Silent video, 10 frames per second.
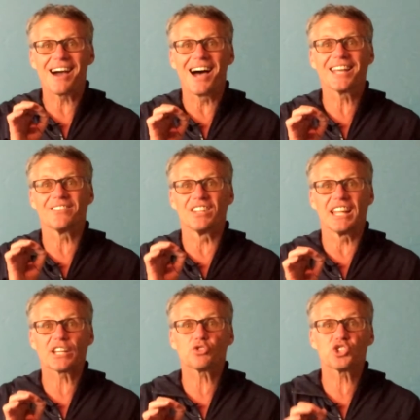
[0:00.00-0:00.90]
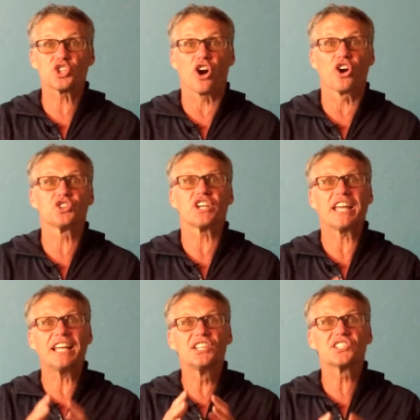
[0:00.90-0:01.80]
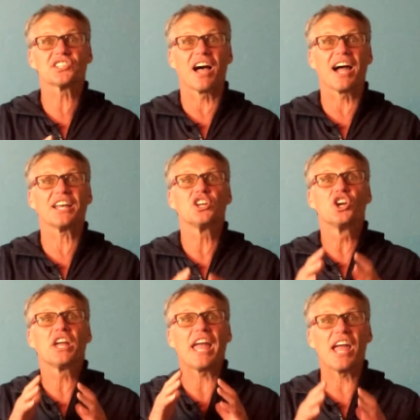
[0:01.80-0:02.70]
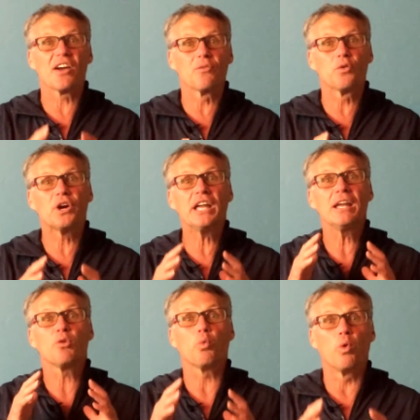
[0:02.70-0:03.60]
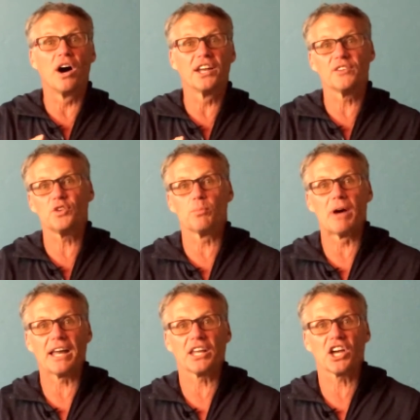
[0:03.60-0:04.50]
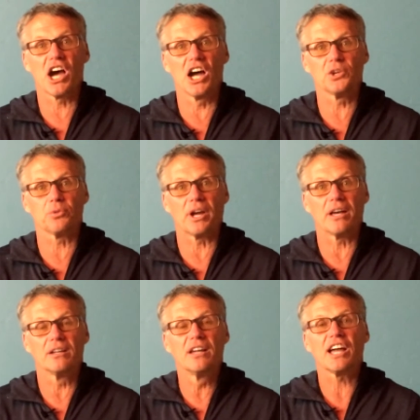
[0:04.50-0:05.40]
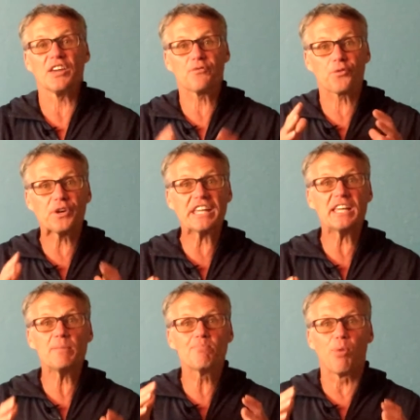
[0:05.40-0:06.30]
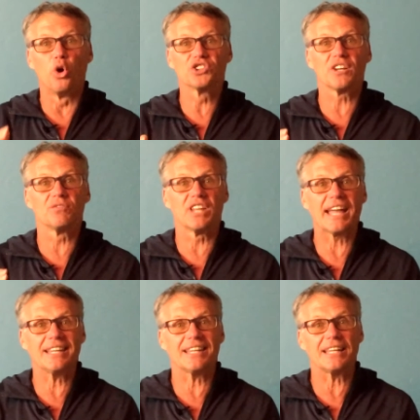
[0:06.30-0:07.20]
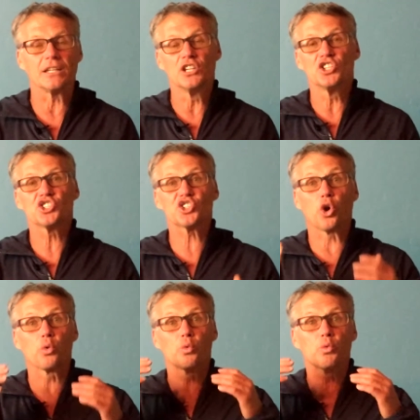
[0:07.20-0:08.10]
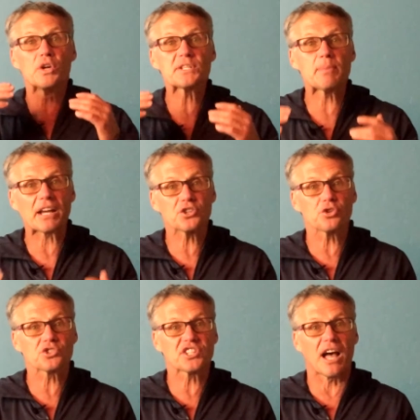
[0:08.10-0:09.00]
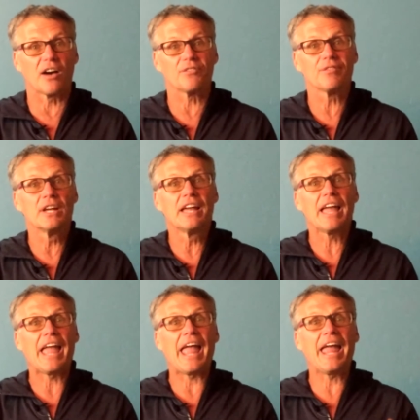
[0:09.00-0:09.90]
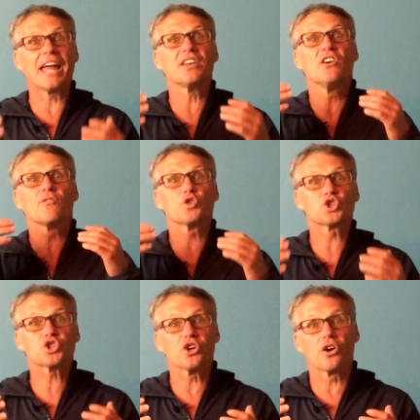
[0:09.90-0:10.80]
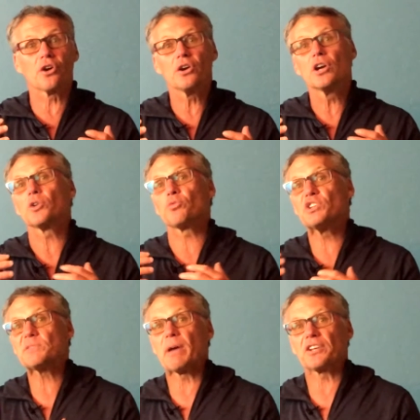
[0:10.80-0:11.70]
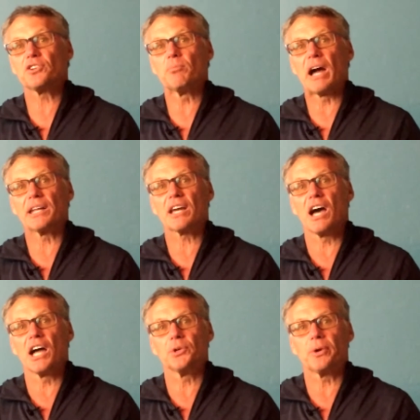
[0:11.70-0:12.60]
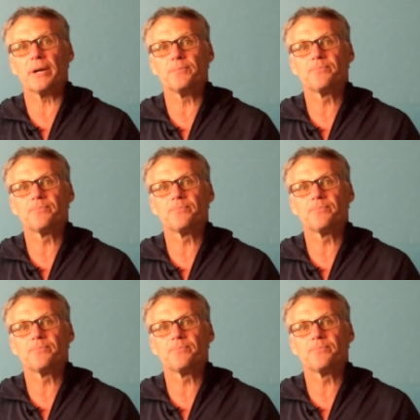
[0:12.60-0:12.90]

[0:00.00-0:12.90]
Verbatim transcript: kind of electric charge inside every one of your mitochondria, a freaking bolt of lightning. So respect yourself and for sure respect your mitochondria.